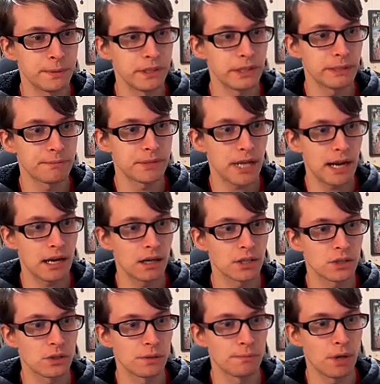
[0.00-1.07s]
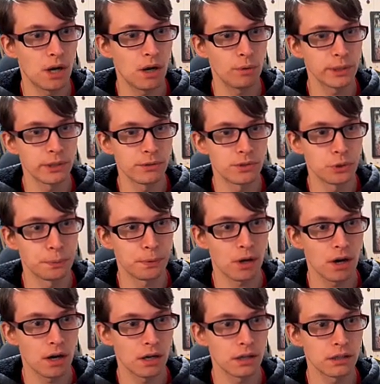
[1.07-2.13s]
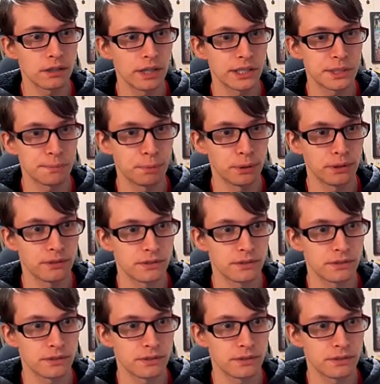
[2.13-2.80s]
medium tires. Le Mans we used super hard. Let's put